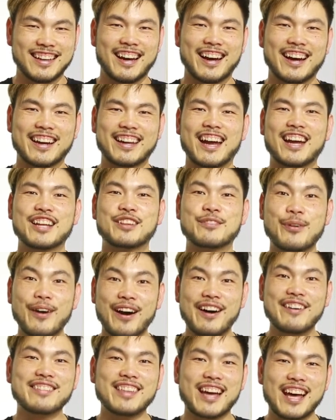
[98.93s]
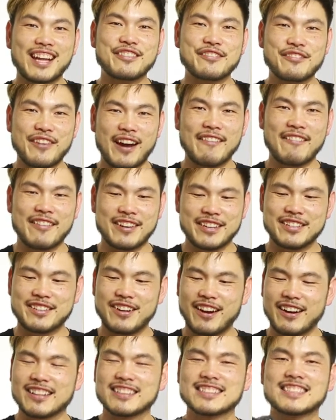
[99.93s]
Okay,
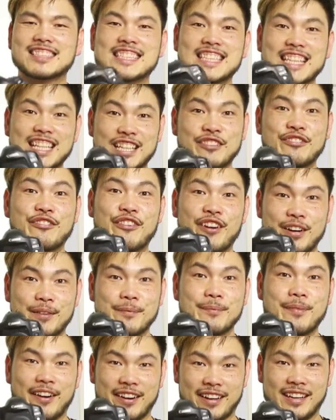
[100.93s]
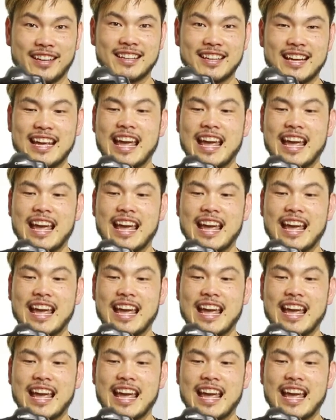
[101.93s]
$12,500 just for the body.